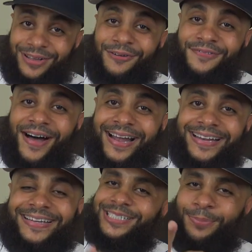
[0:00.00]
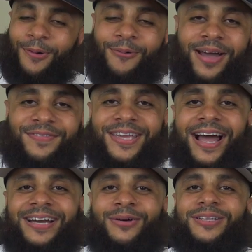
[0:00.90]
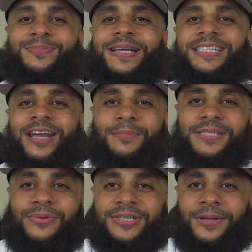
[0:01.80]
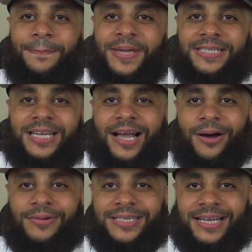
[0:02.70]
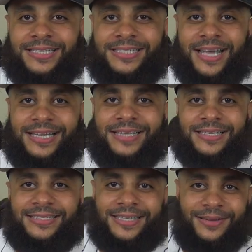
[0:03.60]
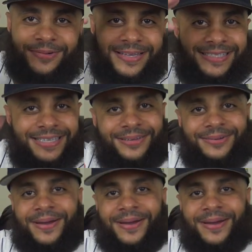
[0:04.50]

on fire. It's your boy Wavy. I ain't noticed my channel Mr. Orchard Beach, like I always like to say. See you when I see you.